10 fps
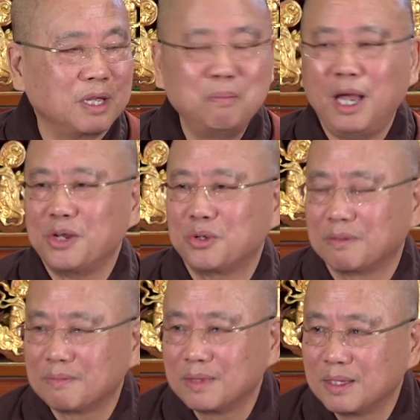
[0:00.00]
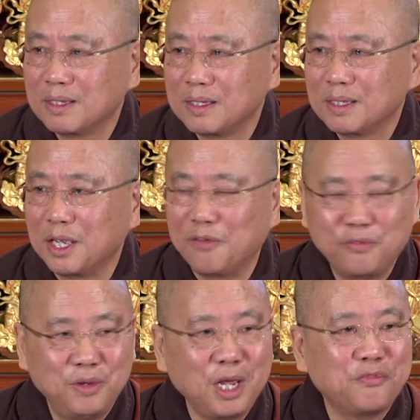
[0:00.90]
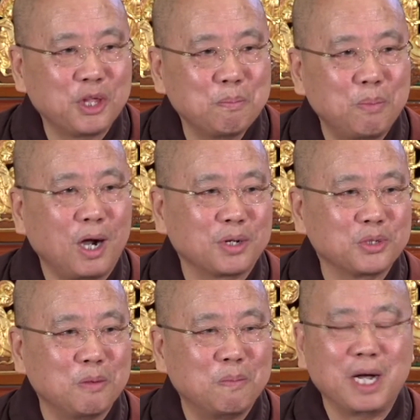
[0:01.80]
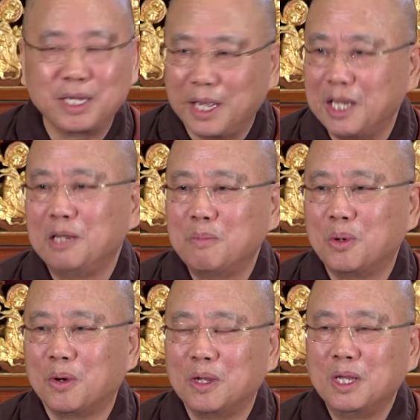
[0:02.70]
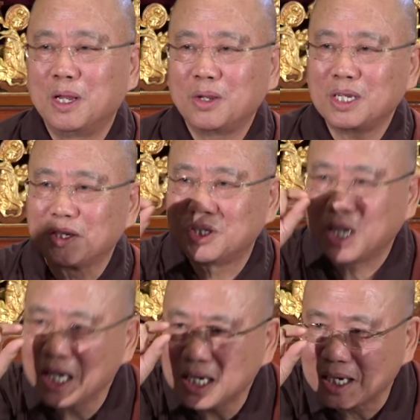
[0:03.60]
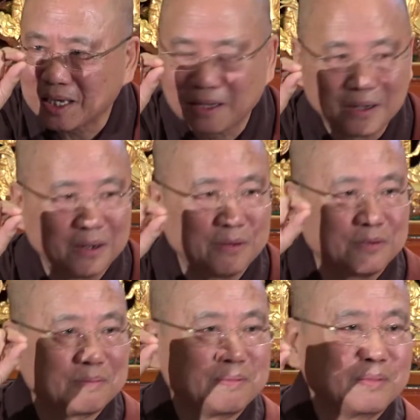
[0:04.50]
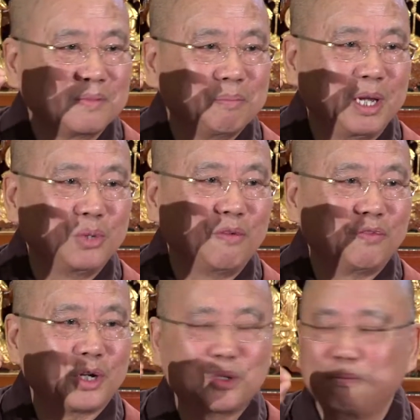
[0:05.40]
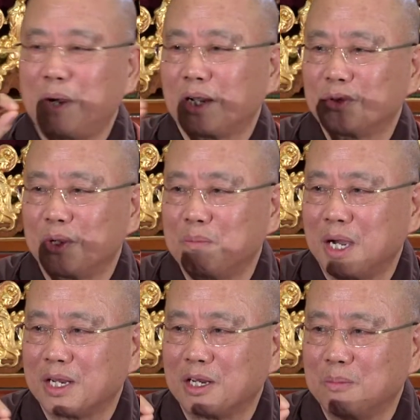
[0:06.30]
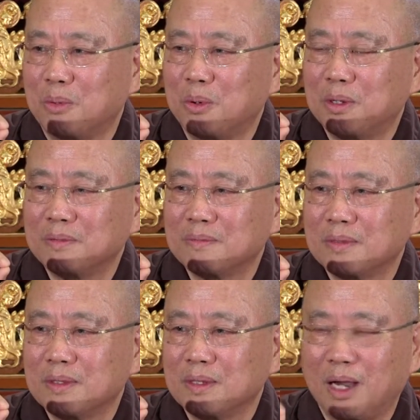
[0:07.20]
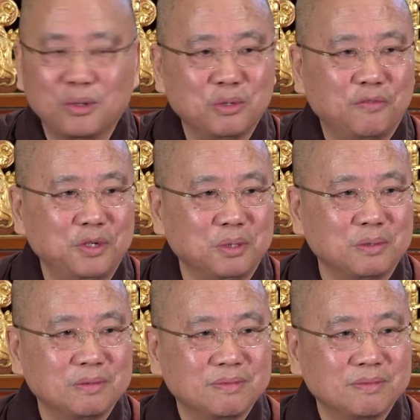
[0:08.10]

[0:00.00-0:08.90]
Imagine if nothing bothered your mind anymore, not a tinkling of mental affliction bother your mind anymore, how do you feel?